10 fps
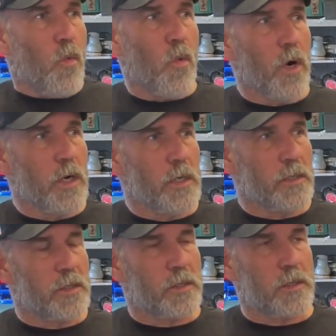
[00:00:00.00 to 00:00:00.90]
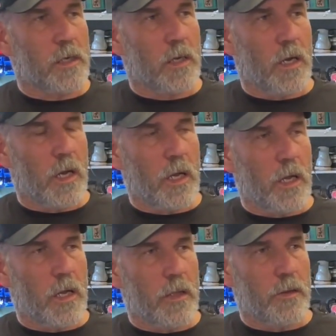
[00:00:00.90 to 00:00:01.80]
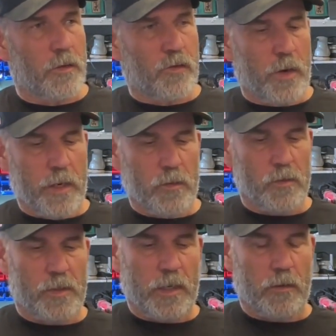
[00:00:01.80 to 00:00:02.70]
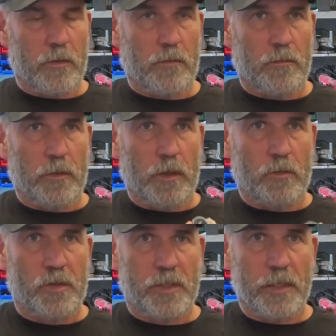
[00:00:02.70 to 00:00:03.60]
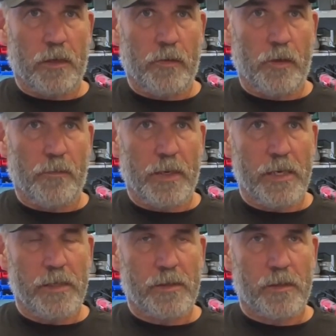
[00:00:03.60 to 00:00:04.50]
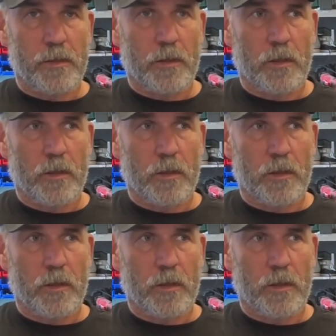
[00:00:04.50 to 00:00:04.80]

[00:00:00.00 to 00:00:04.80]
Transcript: was the triangles that, sit on their base,